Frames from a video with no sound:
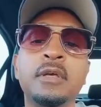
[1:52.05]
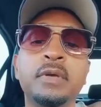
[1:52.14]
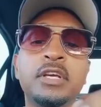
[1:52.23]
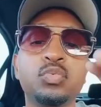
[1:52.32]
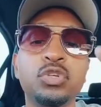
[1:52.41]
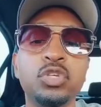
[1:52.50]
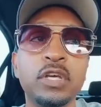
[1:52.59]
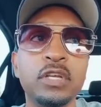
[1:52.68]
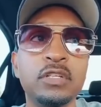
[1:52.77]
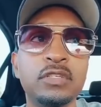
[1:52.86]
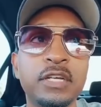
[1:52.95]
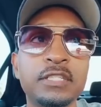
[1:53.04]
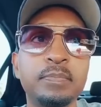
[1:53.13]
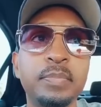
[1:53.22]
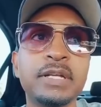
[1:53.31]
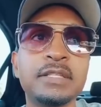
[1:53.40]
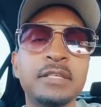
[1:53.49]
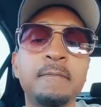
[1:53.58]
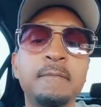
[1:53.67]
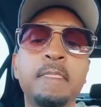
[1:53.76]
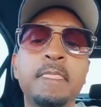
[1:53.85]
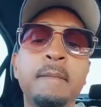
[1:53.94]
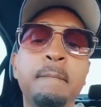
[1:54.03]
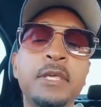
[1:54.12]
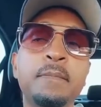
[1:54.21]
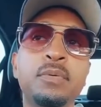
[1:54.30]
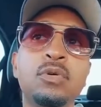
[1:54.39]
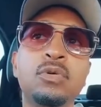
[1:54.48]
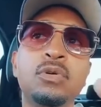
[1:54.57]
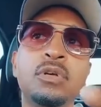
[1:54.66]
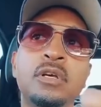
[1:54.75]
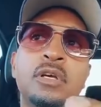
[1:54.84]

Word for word: Because when you get into expecting, people